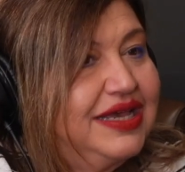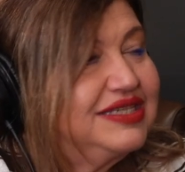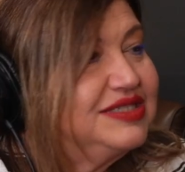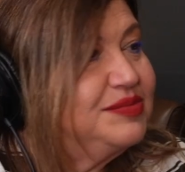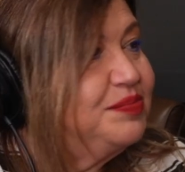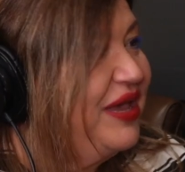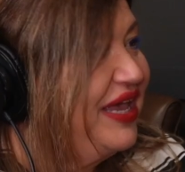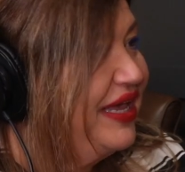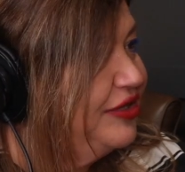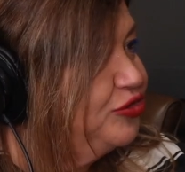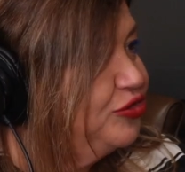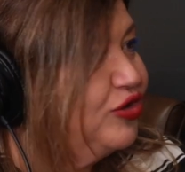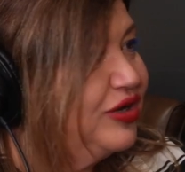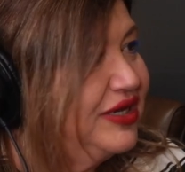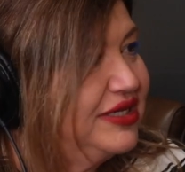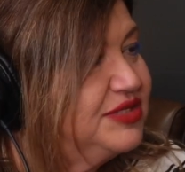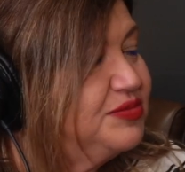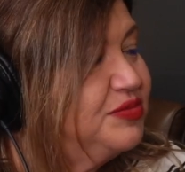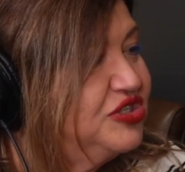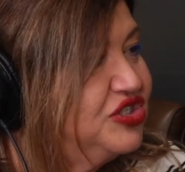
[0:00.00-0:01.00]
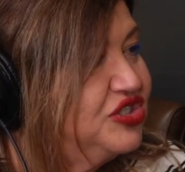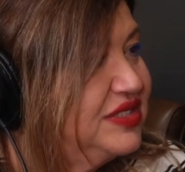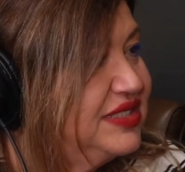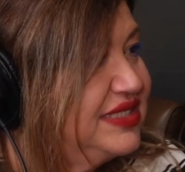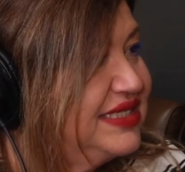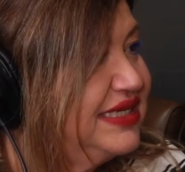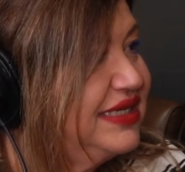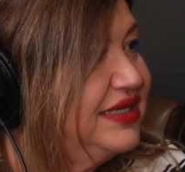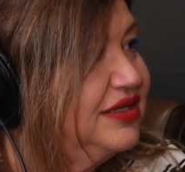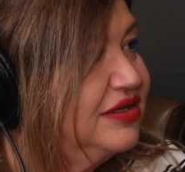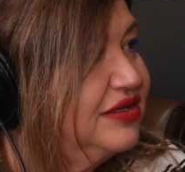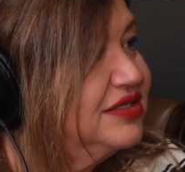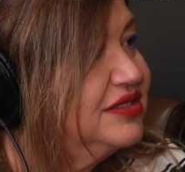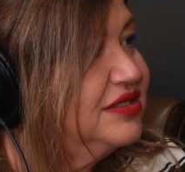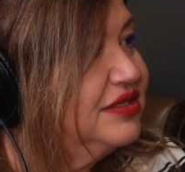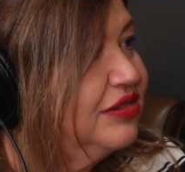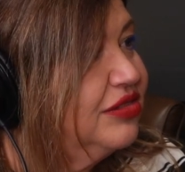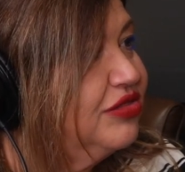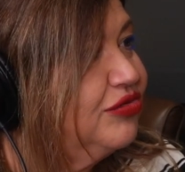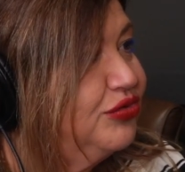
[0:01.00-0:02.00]
is pain transmission
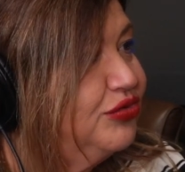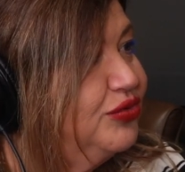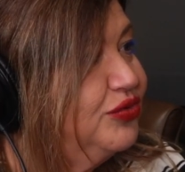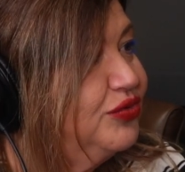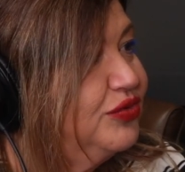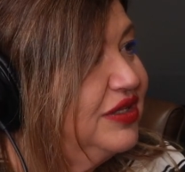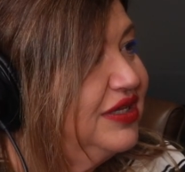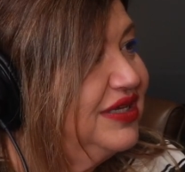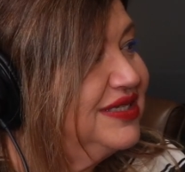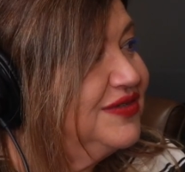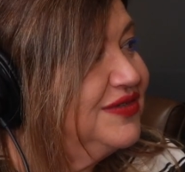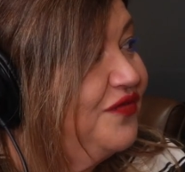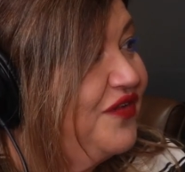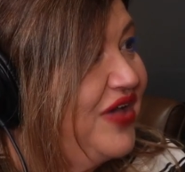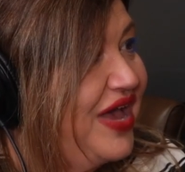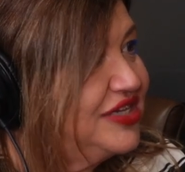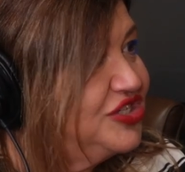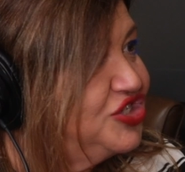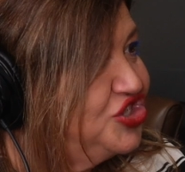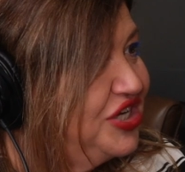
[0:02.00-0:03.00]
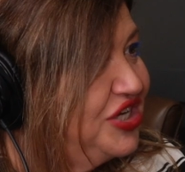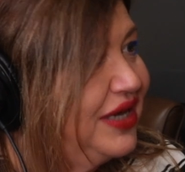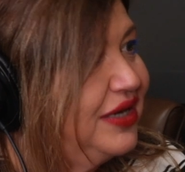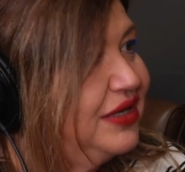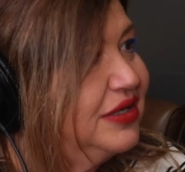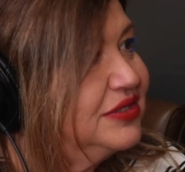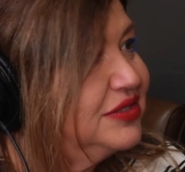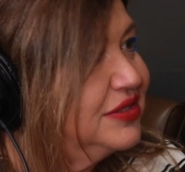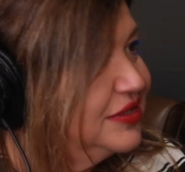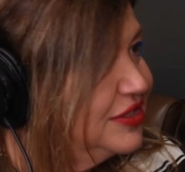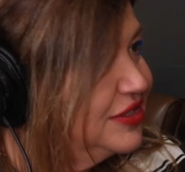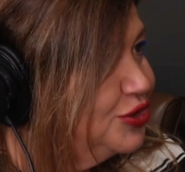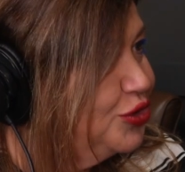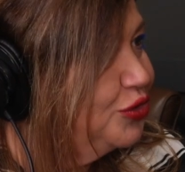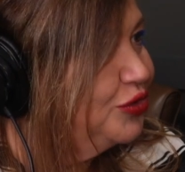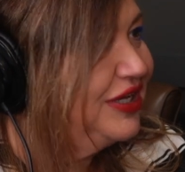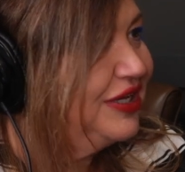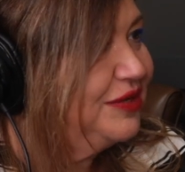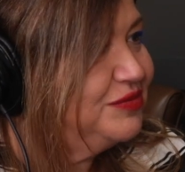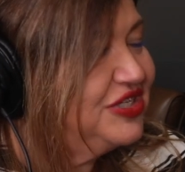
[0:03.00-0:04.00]
signals and through these fast channels and
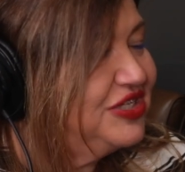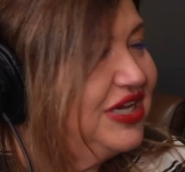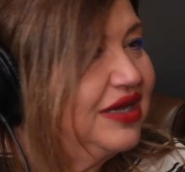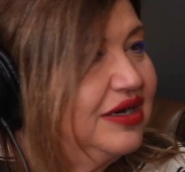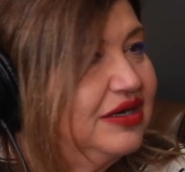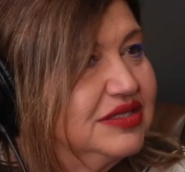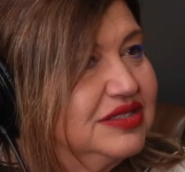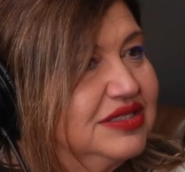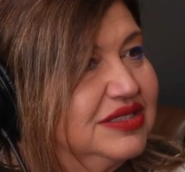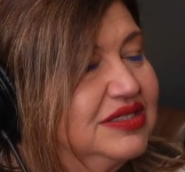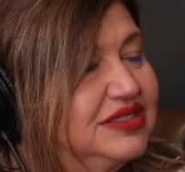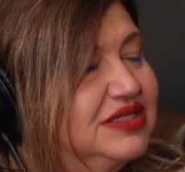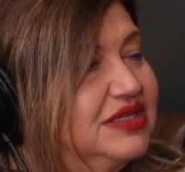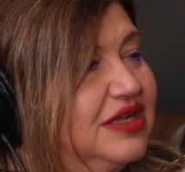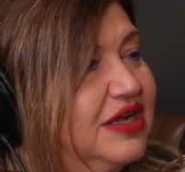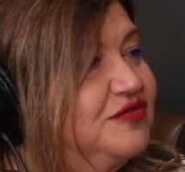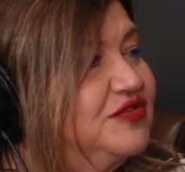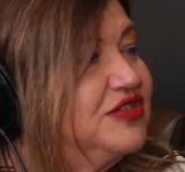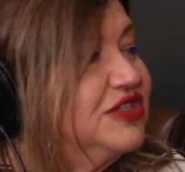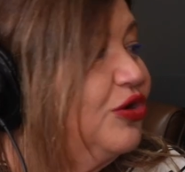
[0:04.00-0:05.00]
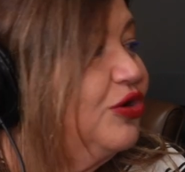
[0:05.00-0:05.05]
sodium channels and stuff.